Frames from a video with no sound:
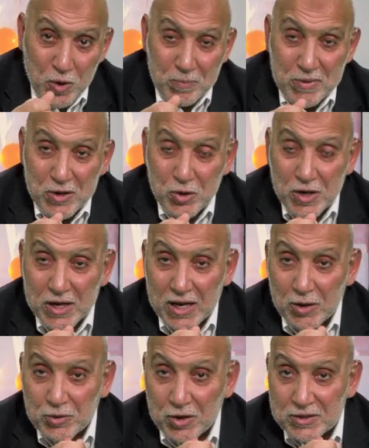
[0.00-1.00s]
We'll be
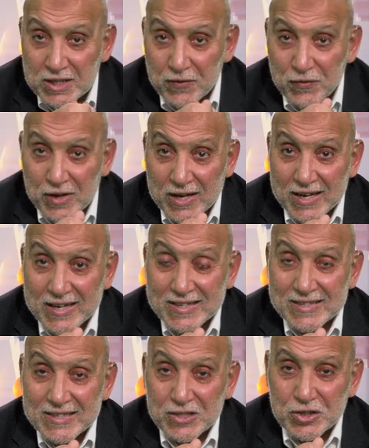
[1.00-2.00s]
going around ourselves like
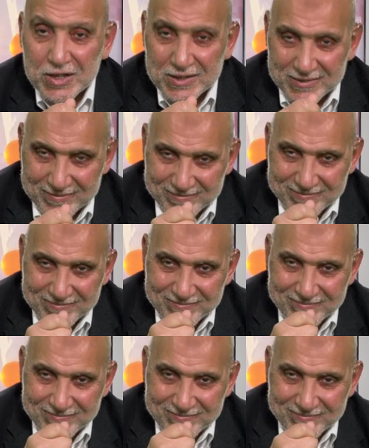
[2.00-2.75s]
headless chicken.